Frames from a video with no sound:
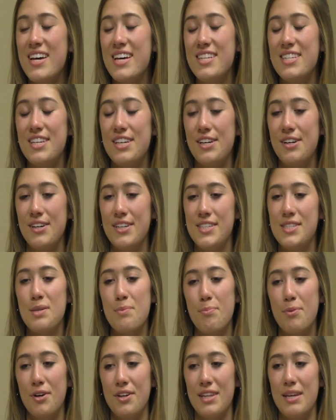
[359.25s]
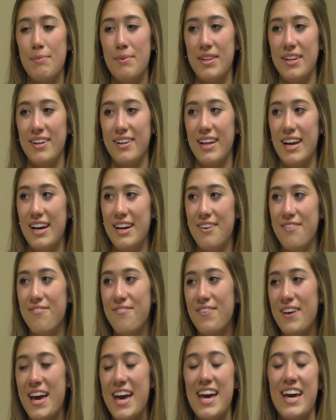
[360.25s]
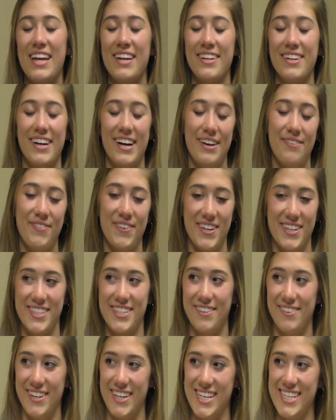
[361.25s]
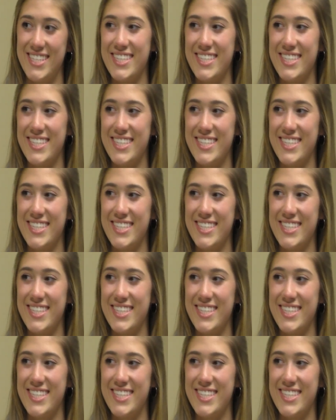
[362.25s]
too, and support them in their life, and God first always.